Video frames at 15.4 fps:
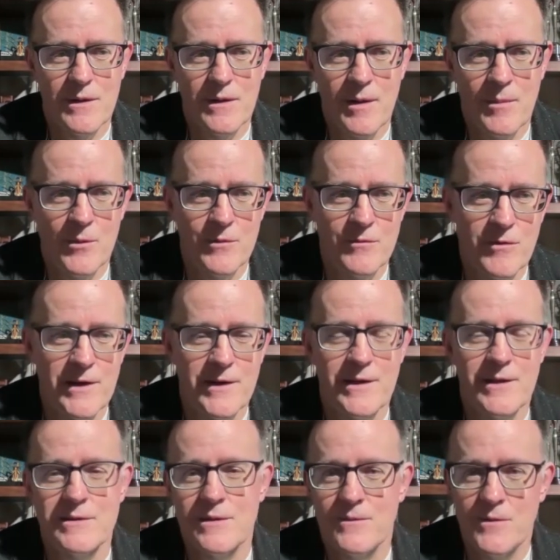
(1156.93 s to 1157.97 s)
Hubbard
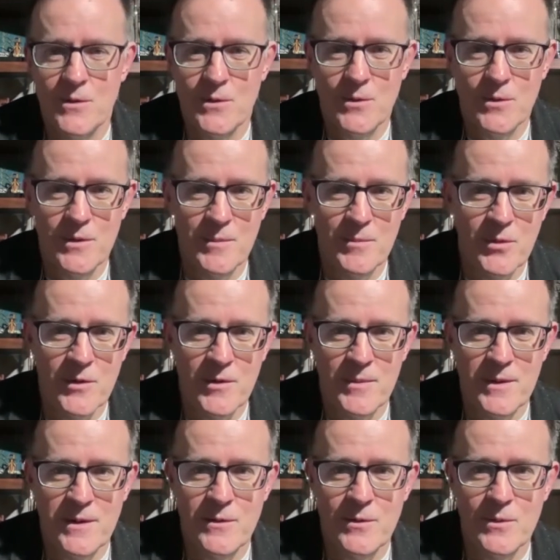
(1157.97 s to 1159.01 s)
writings of Dune and put them
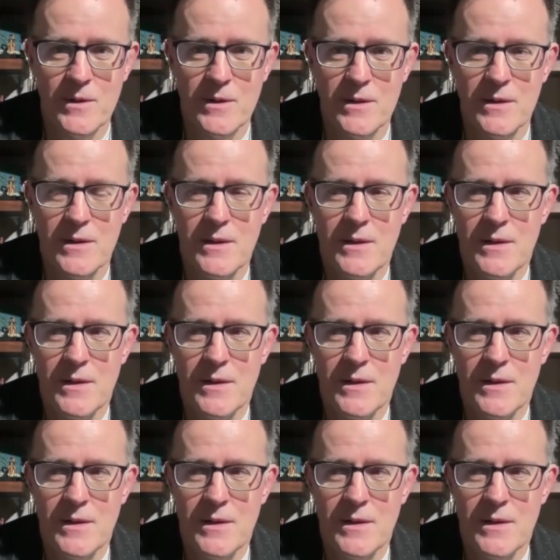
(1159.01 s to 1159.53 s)
into a